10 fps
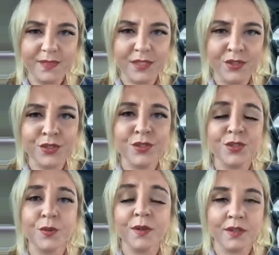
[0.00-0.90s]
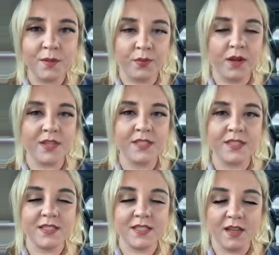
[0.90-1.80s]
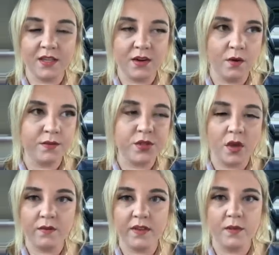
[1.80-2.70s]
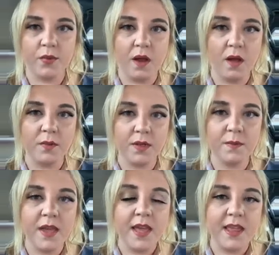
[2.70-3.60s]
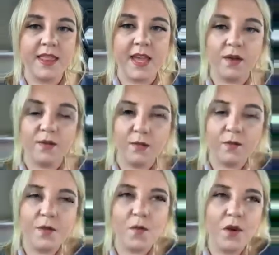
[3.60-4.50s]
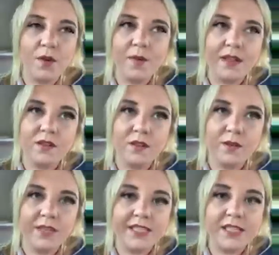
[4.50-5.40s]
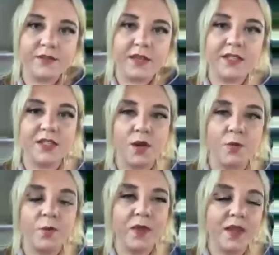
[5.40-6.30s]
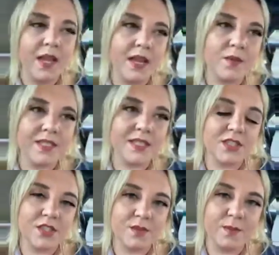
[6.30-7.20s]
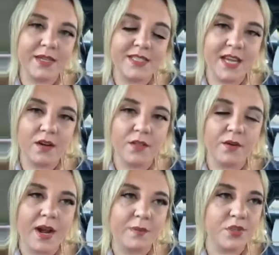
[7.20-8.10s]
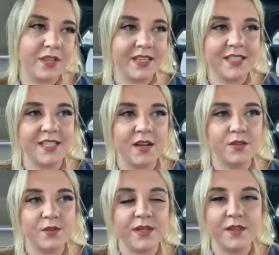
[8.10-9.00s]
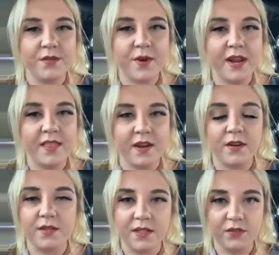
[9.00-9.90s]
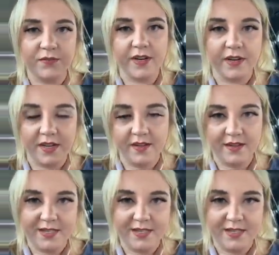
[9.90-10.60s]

steward the process, of solving the problem. That the world might look really different. So anyways, that's just my take on the rapture. Like I said, I was reading a thread in there and it looked very,